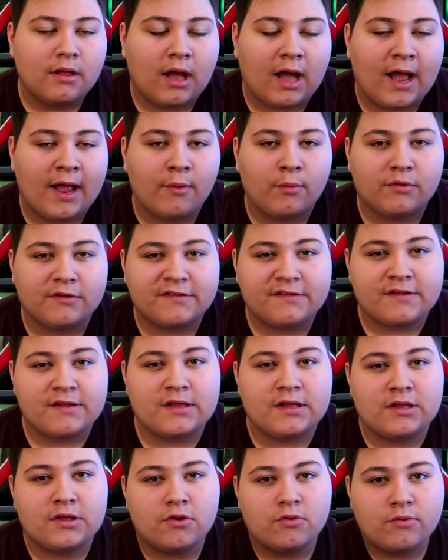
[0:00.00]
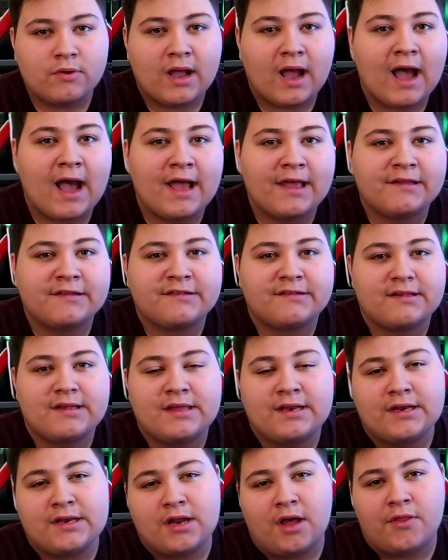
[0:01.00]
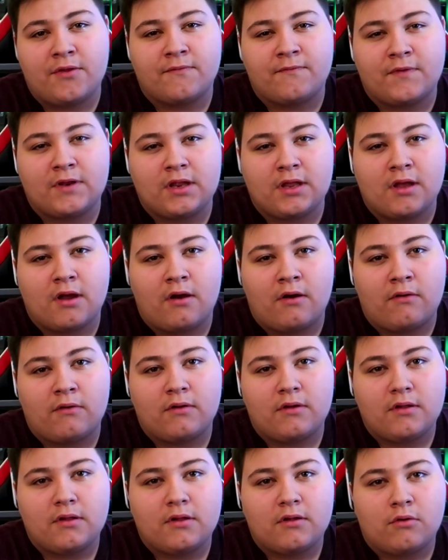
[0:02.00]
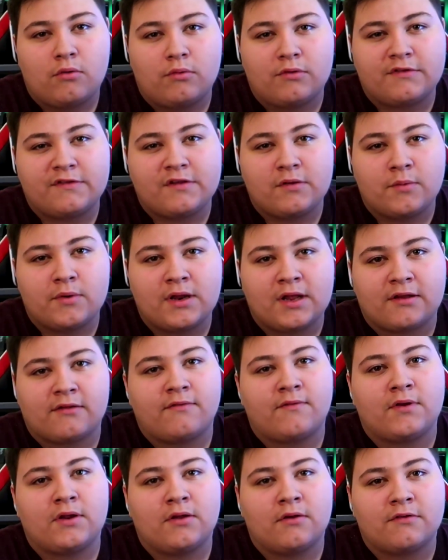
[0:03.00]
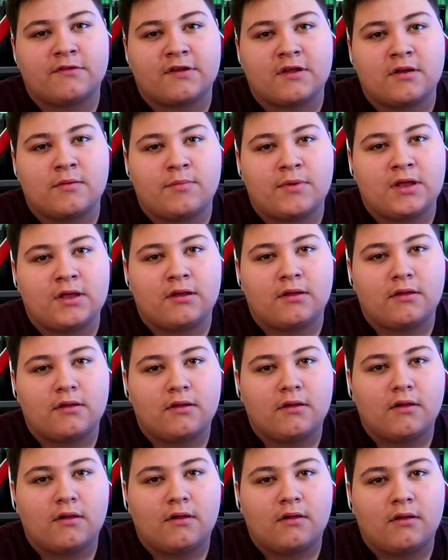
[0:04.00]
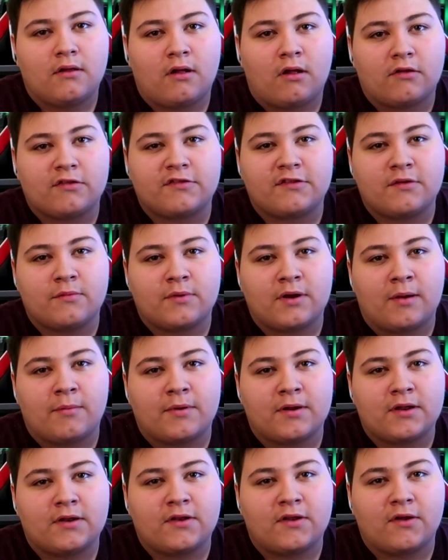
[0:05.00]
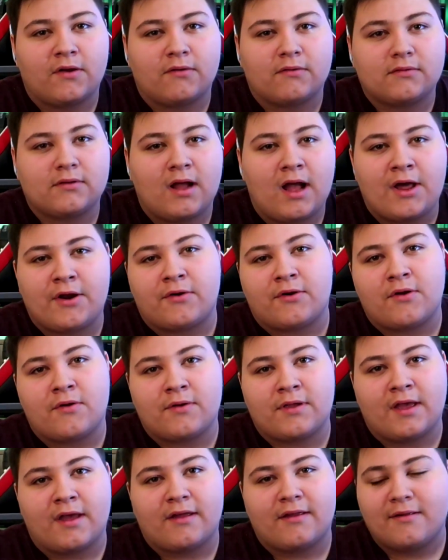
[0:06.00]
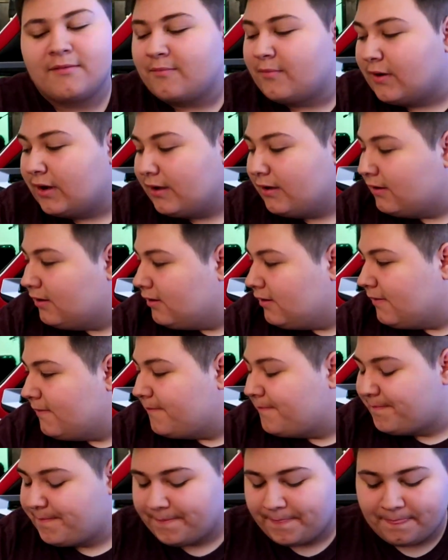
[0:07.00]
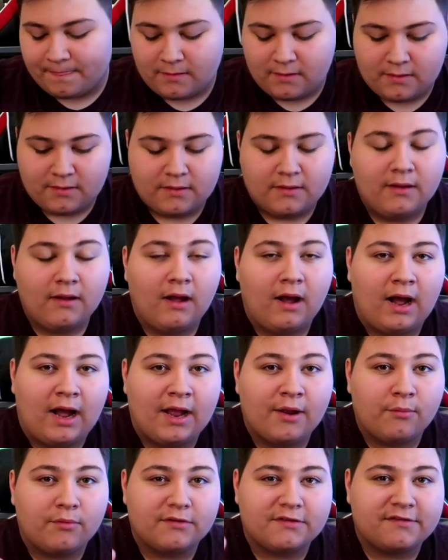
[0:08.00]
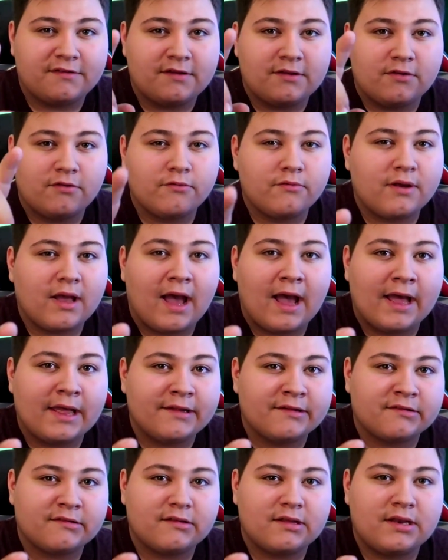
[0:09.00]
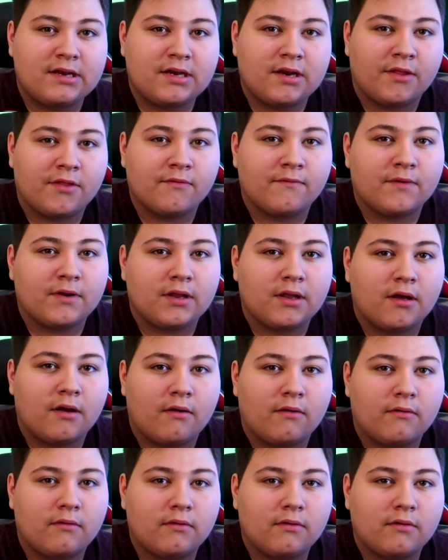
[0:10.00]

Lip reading: I will see you guys in another video. We'll see what next video is going to be. I'll see what I'm going to do. I don't know yet, but I will see you guys in another video.